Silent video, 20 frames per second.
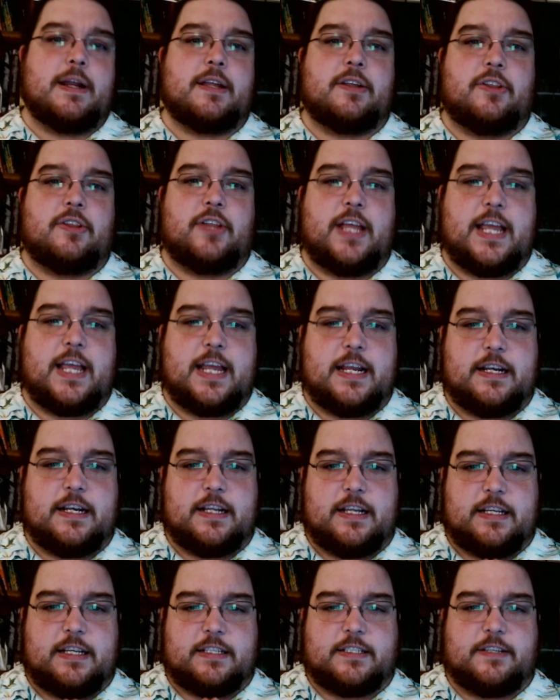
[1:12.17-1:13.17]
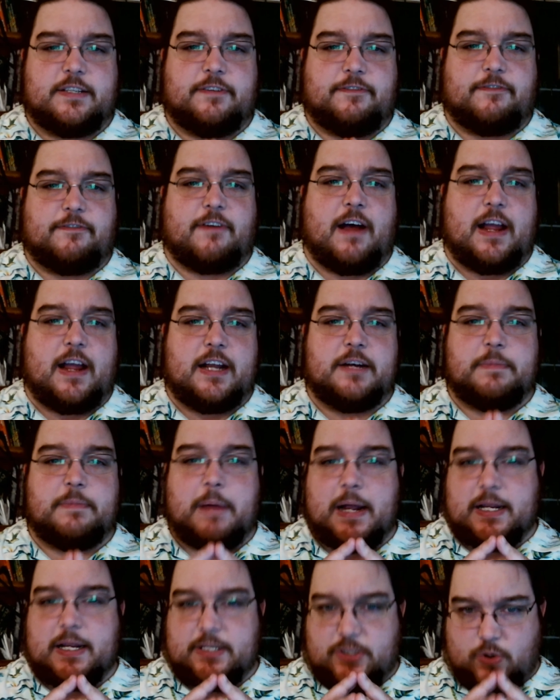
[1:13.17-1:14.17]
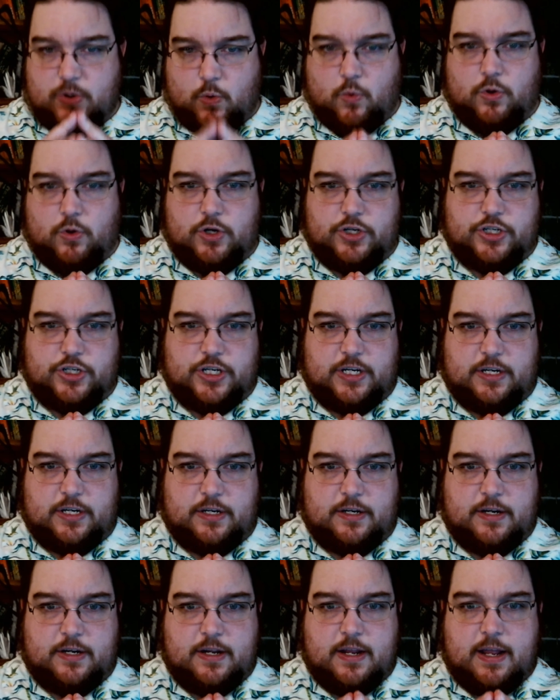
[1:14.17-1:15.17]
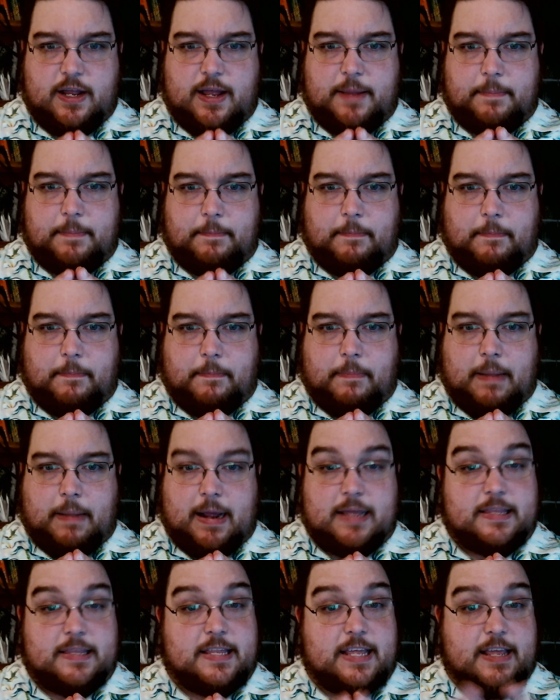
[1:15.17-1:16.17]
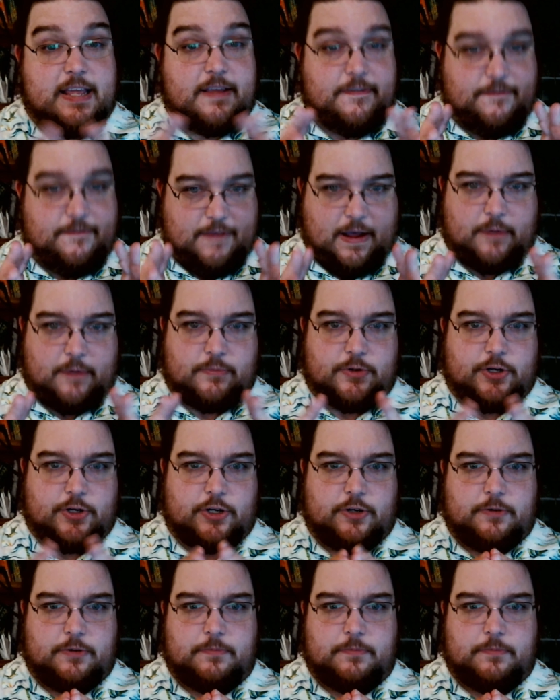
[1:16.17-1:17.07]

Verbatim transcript: clan is defined by its origin, by the founder.